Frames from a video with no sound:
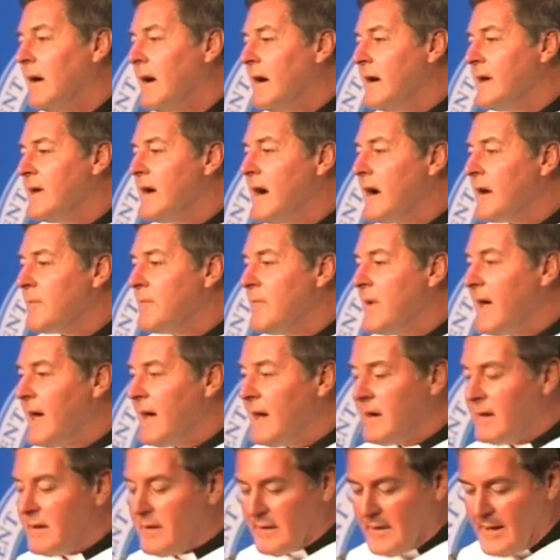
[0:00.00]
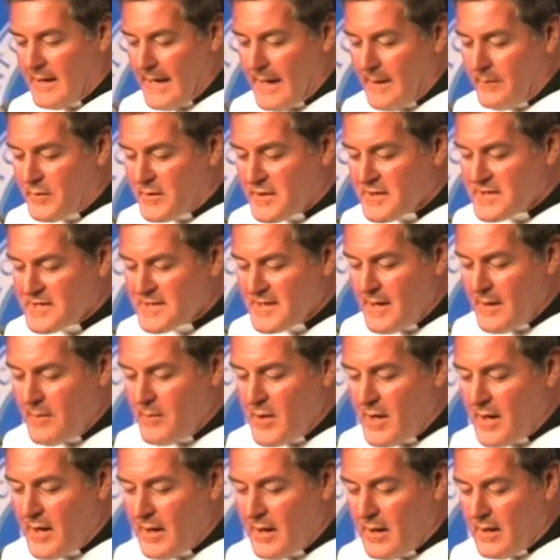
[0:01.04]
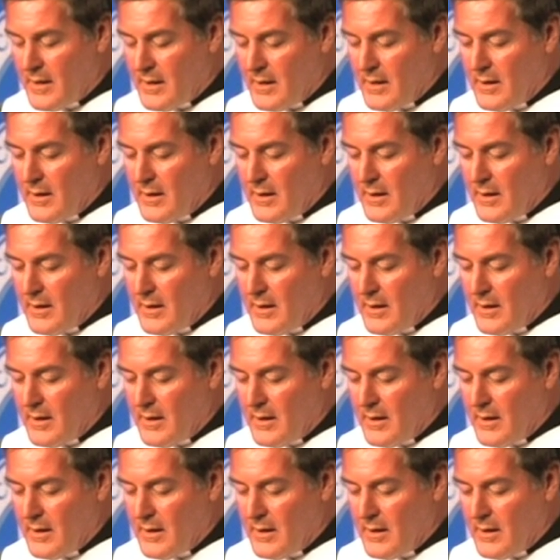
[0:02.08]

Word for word: a young man came to see me